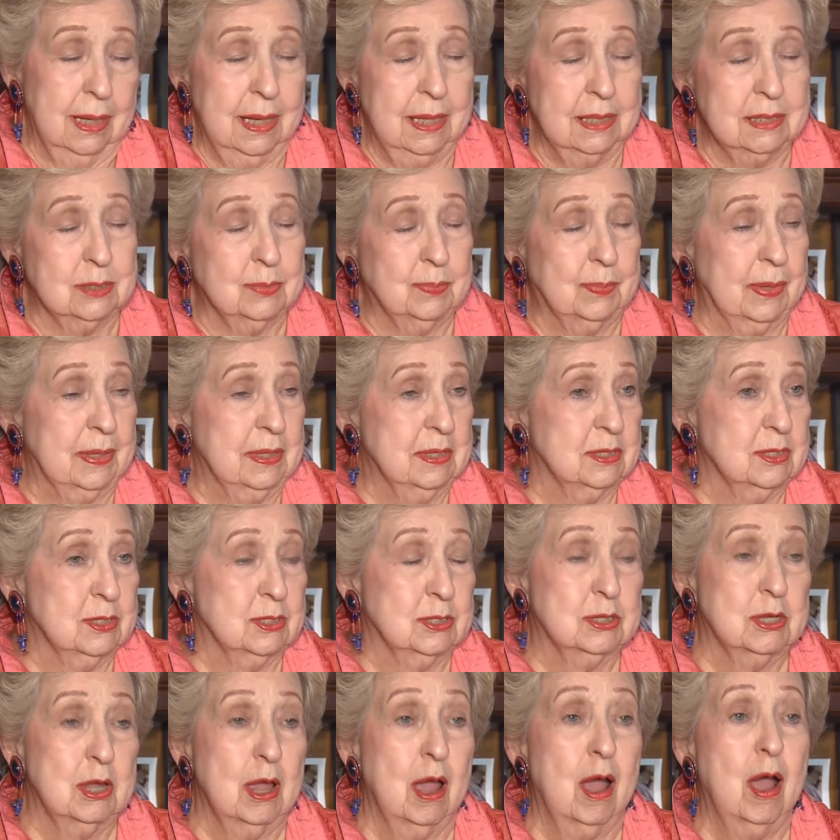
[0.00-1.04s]
It's been
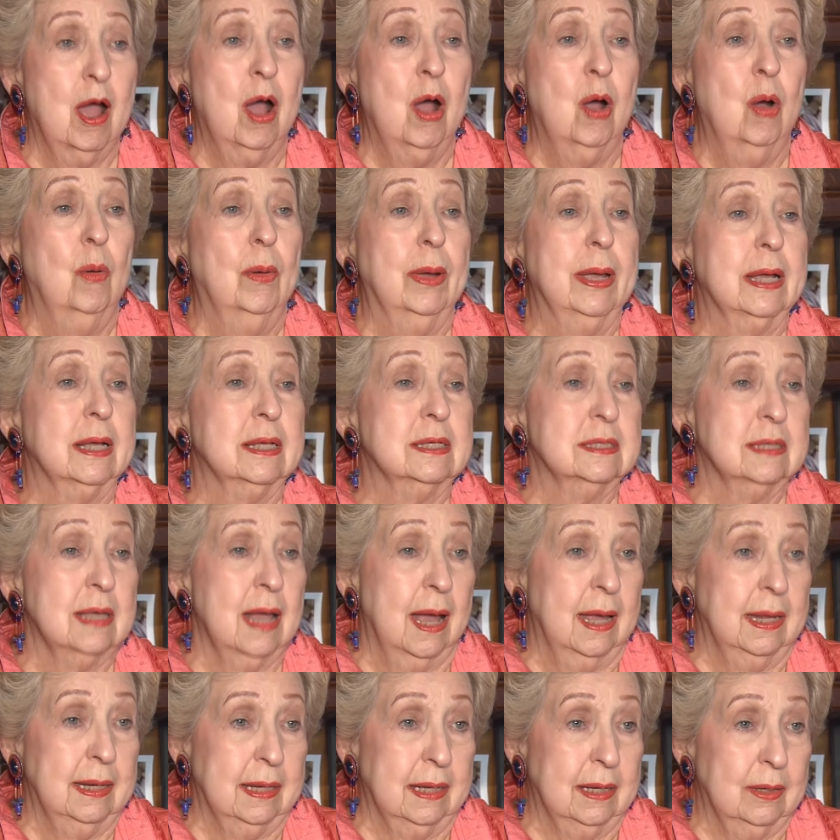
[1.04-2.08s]
so
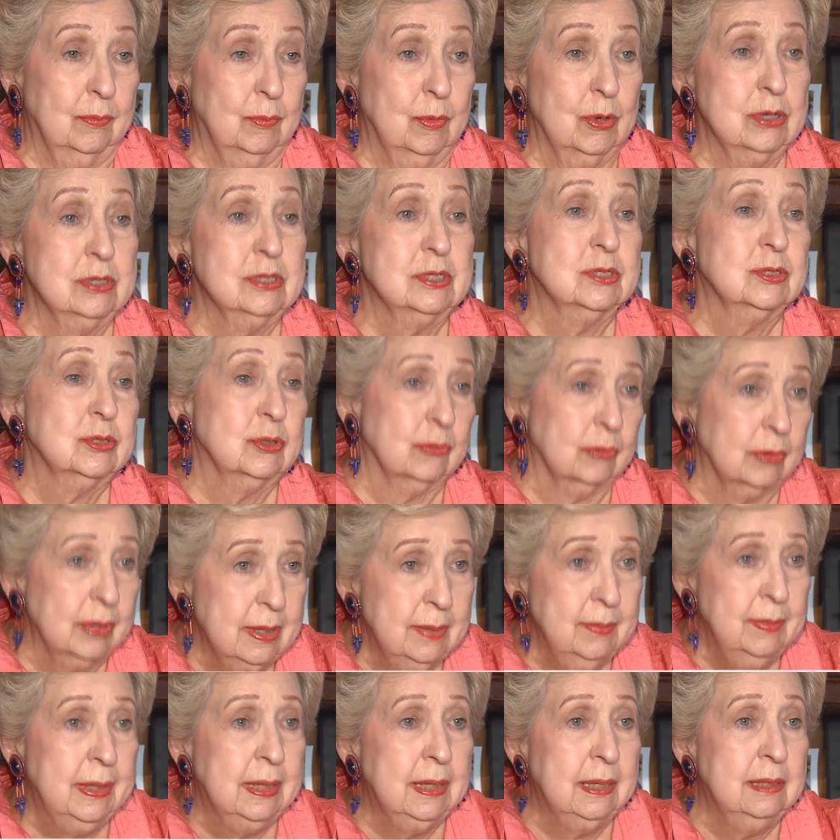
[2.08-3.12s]
exciting, and we're
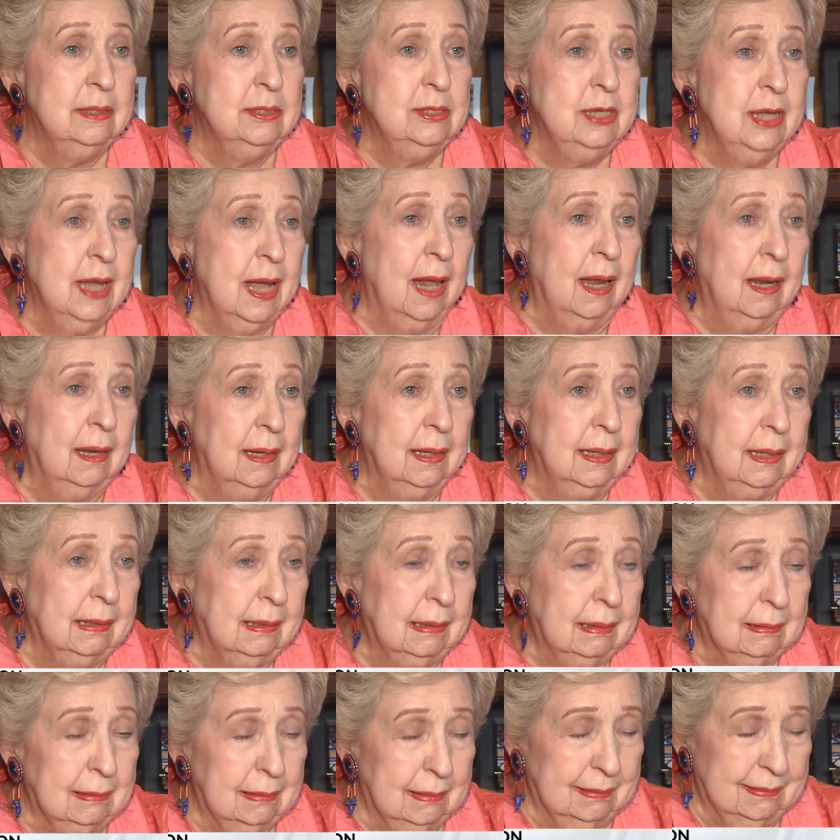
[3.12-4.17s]
screaming and
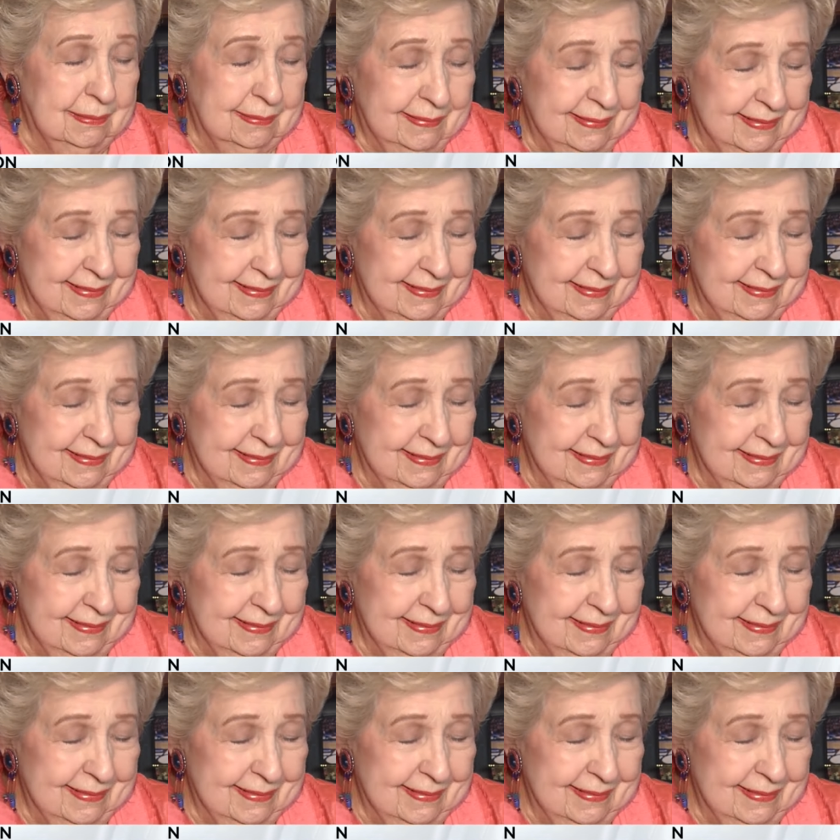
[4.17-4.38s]
yelling and